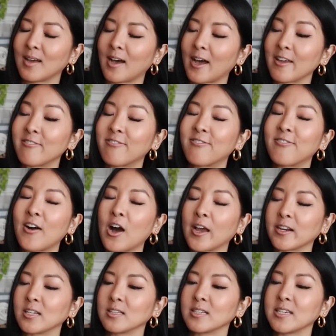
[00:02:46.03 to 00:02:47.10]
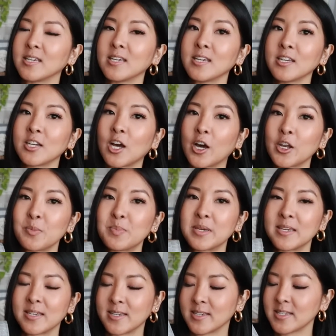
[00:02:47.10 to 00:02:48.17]
I finally got a
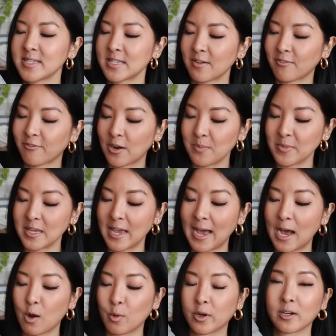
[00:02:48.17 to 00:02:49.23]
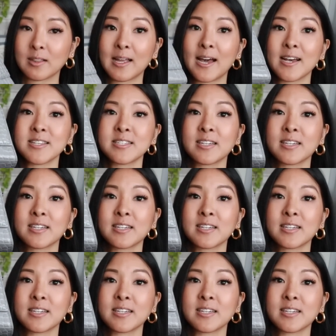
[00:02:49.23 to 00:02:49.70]
piece from the Hourglass